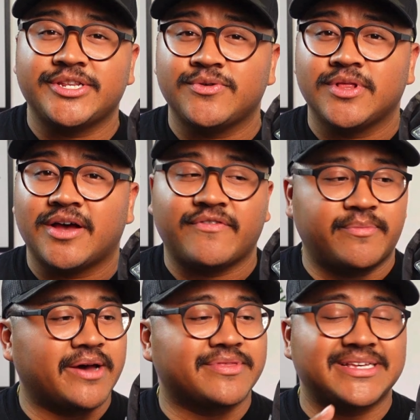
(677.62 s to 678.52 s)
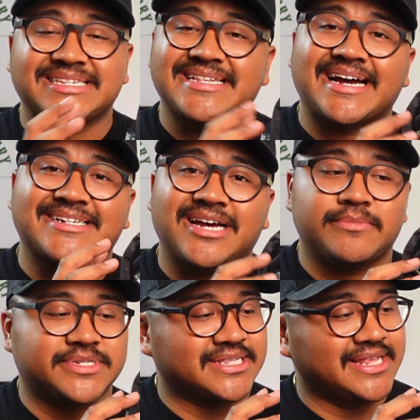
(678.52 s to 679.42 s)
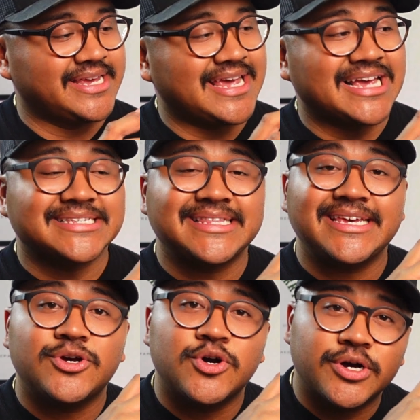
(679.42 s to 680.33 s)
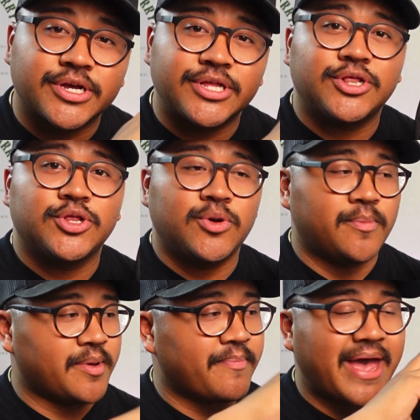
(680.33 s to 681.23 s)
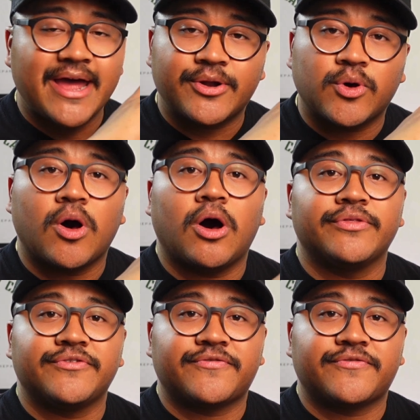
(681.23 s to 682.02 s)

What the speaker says: do love about the Snacktime Sling is the hook and loop panel on the